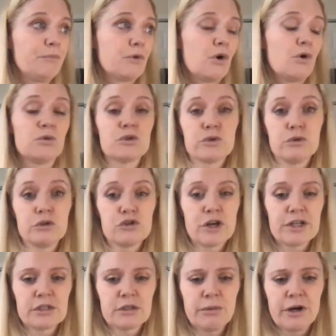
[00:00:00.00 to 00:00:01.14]
old school
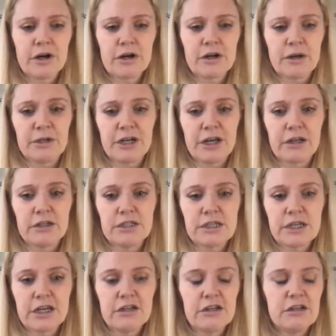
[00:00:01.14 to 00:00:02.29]
Jurassic Park. I'm a 90s
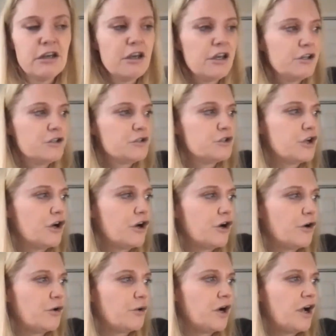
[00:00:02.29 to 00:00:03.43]
kid.
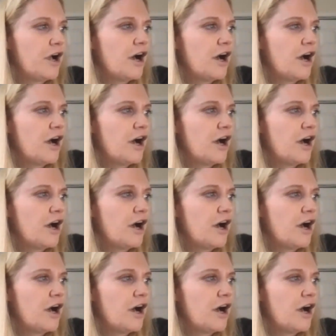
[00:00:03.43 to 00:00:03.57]
So